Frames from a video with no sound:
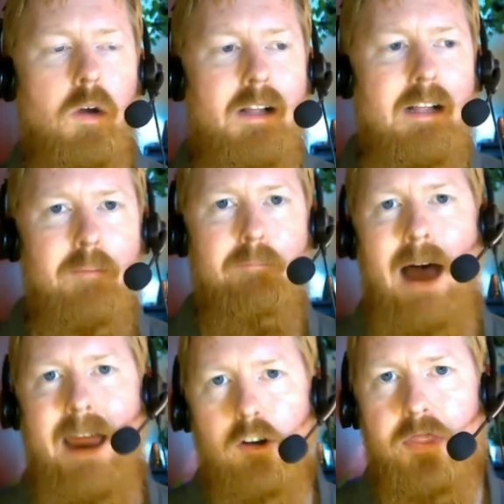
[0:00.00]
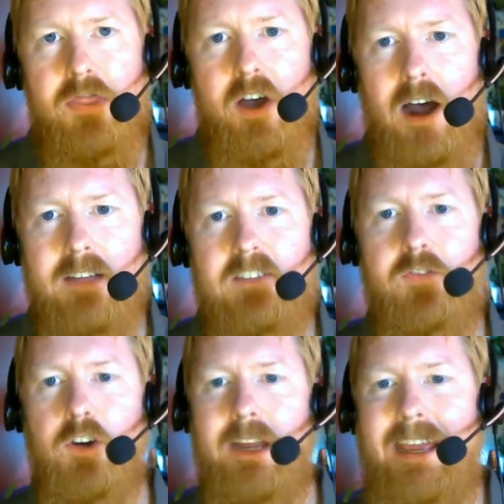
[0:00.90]
my own thoughts for
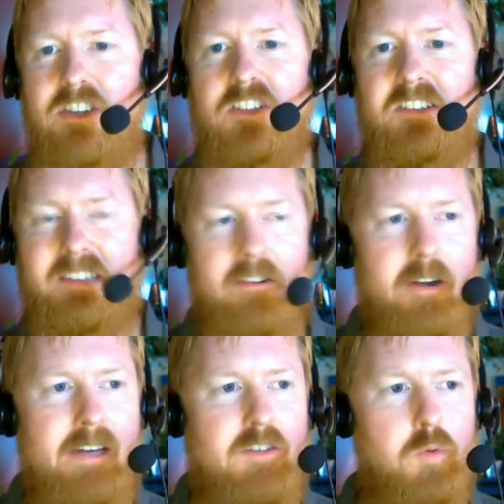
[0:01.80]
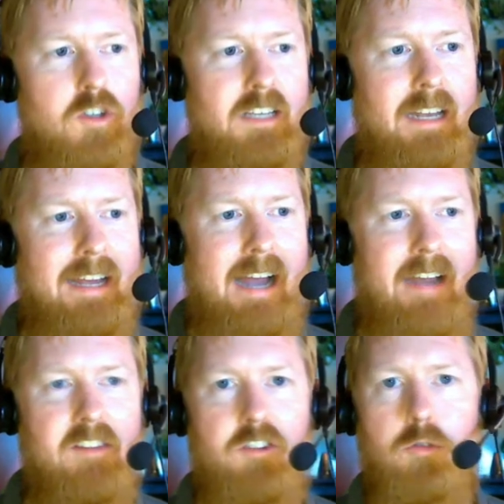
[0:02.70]
each series. We're just going to kind of
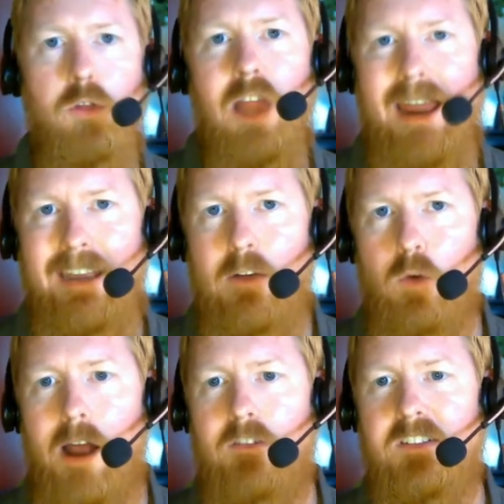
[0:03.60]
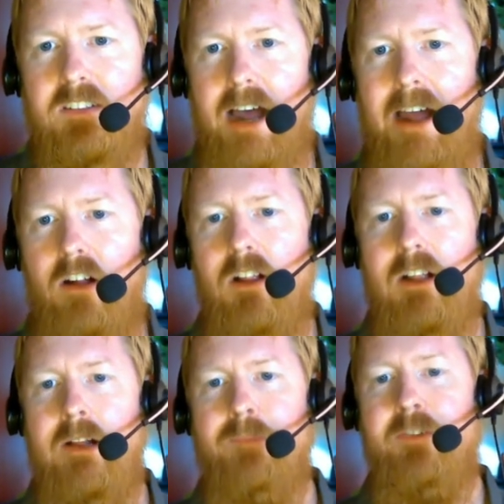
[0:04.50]
do lightning round style
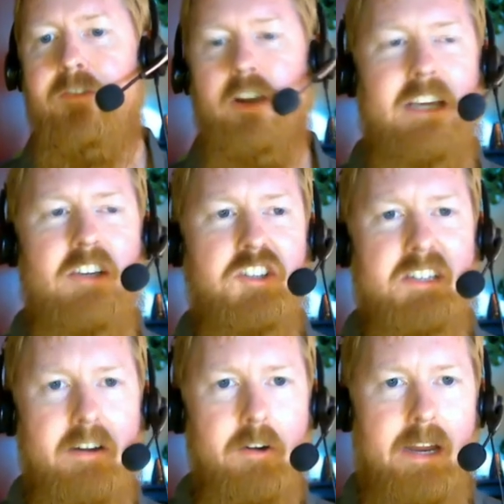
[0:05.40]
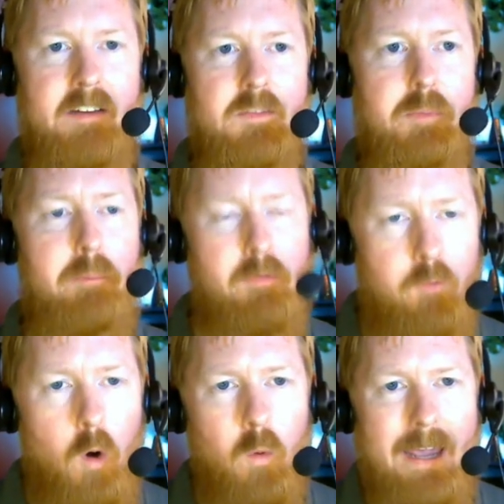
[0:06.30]
for each series. But before
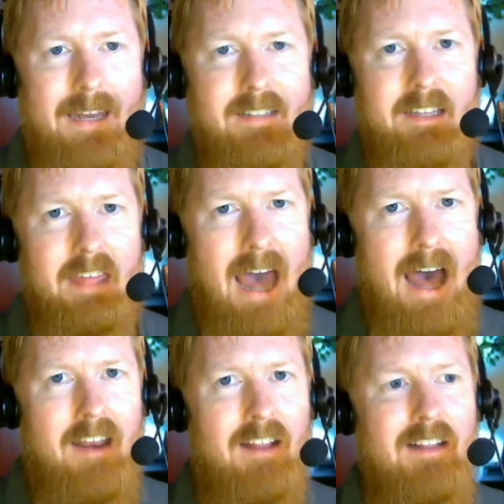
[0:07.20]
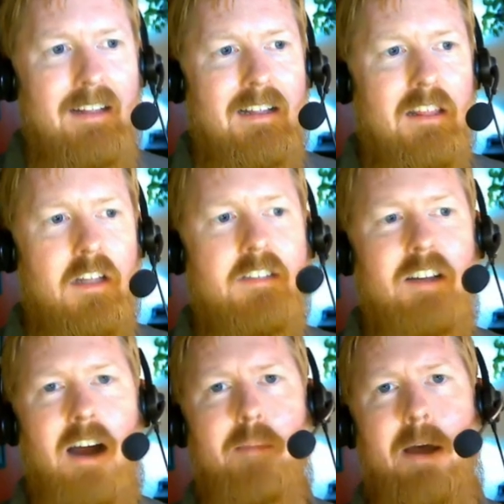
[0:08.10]
we get into that, let's
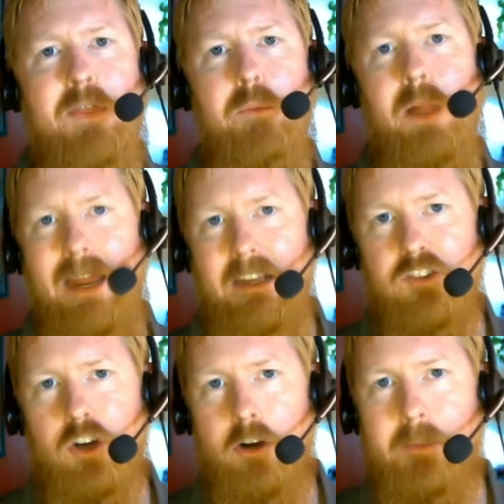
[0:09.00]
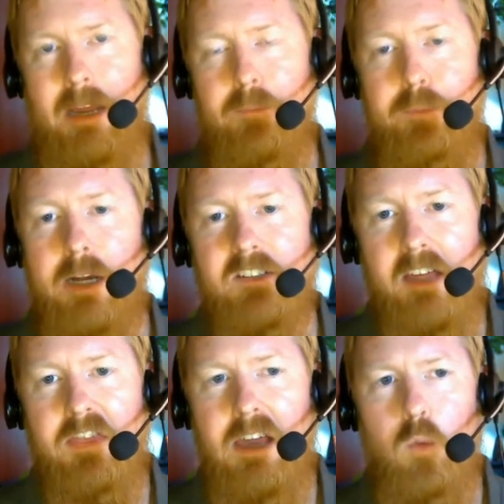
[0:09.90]
talk about the play-in tournament, because I
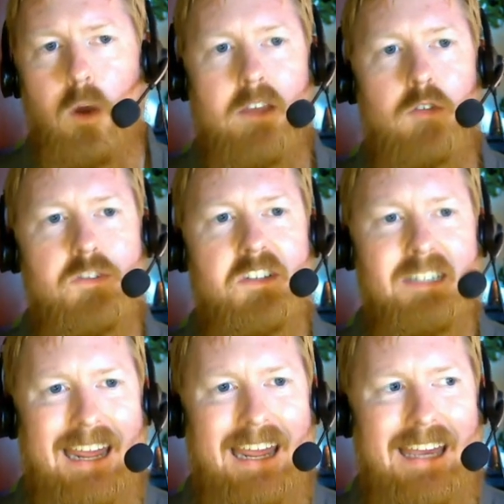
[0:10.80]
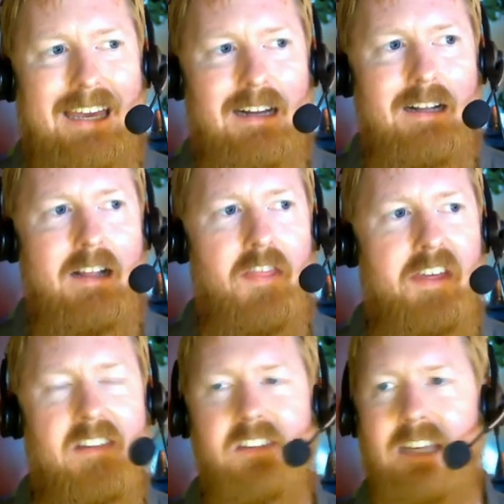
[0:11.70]
think what you see
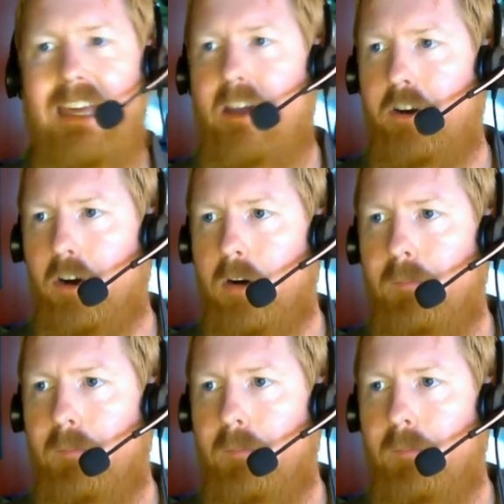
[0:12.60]
this year,